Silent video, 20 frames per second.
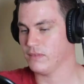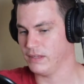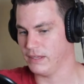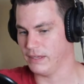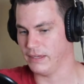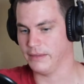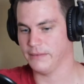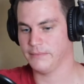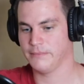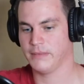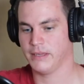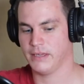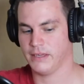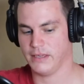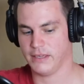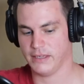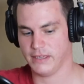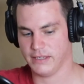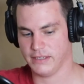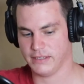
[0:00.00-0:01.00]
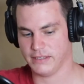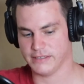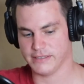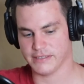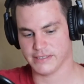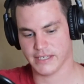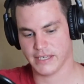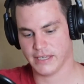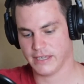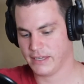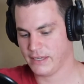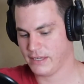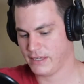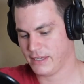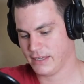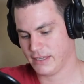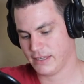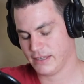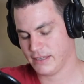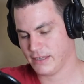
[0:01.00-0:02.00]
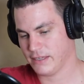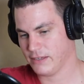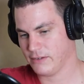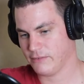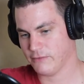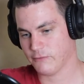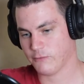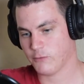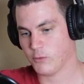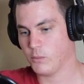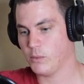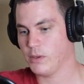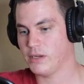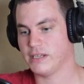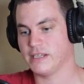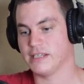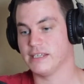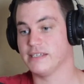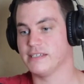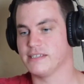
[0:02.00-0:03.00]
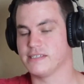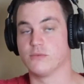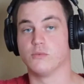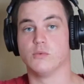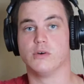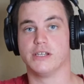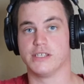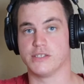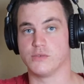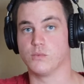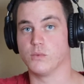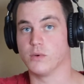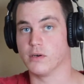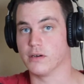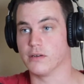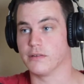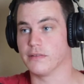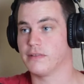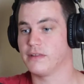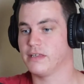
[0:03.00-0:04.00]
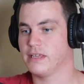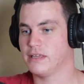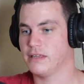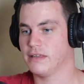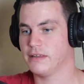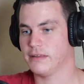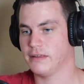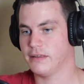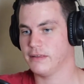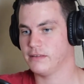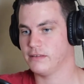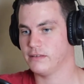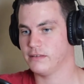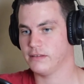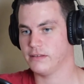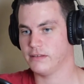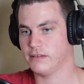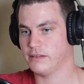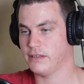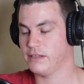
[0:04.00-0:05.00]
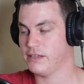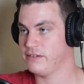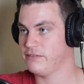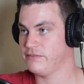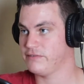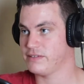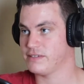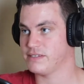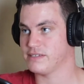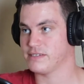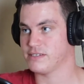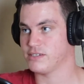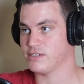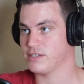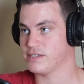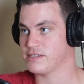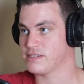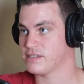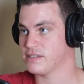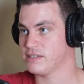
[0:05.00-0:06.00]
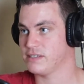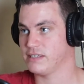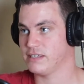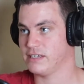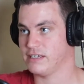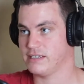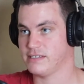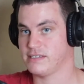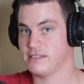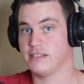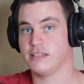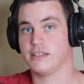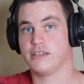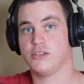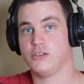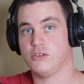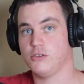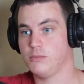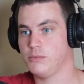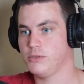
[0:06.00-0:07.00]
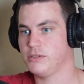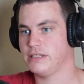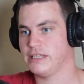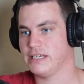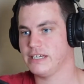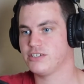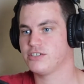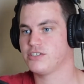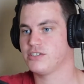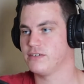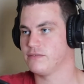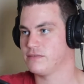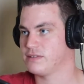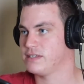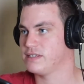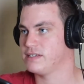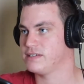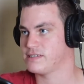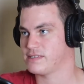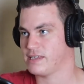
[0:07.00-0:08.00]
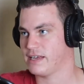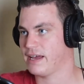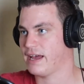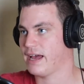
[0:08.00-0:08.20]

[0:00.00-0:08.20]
Yeah. And for what it is and what it's worth, love is just, it's an accumulation of things that